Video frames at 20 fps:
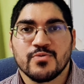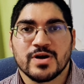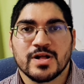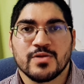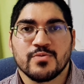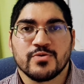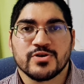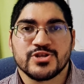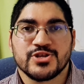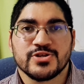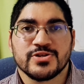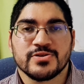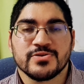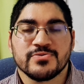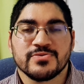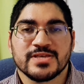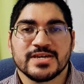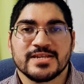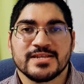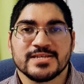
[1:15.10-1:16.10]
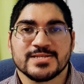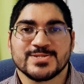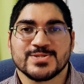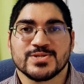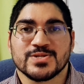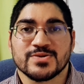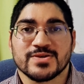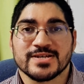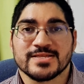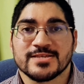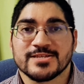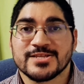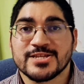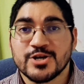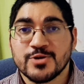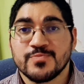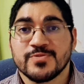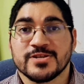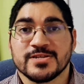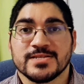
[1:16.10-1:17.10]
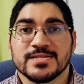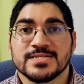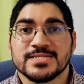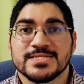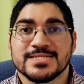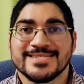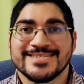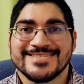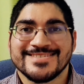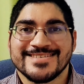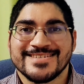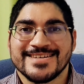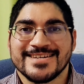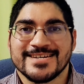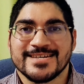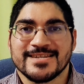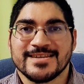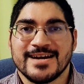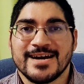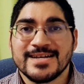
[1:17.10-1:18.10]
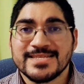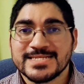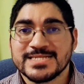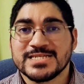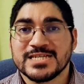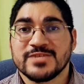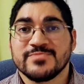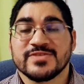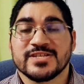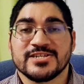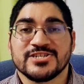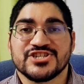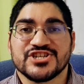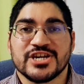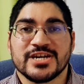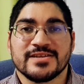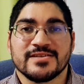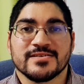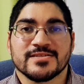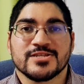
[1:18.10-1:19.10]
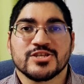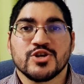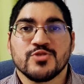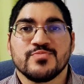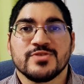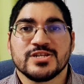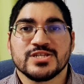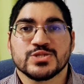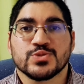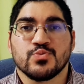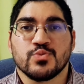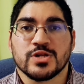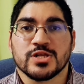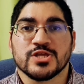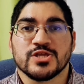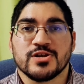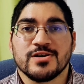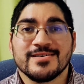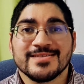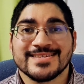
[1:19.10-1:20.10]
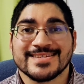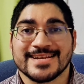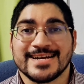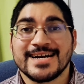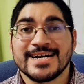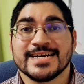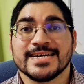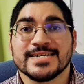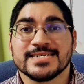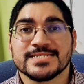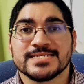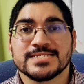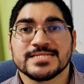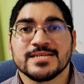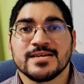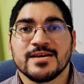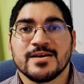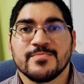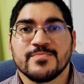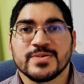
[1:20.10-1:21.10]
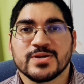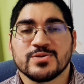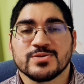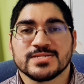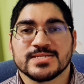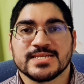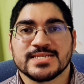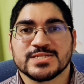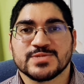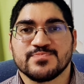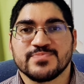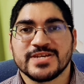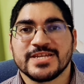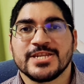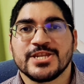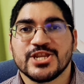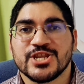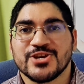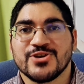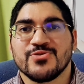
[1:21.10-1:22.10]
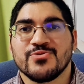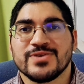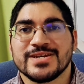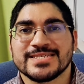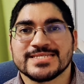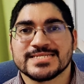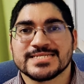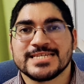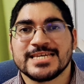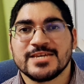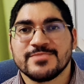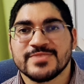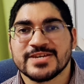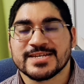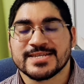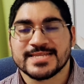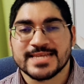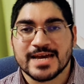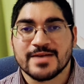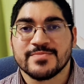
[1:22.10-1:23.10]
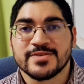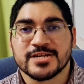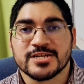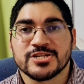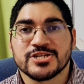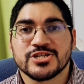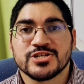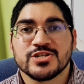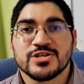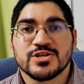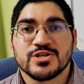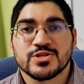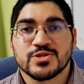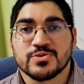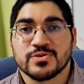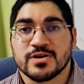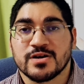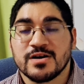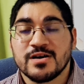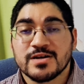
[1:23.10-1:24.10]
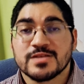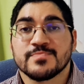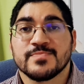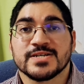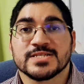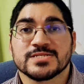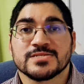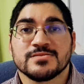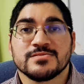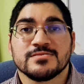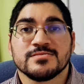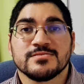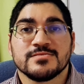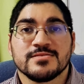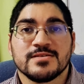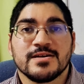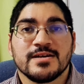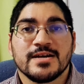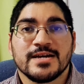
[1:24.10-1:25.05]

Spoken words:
Well, what you do then is you look at the troponins. In unstable angina, troponins will not rise because there's been no ischemic damage to the heart muscle.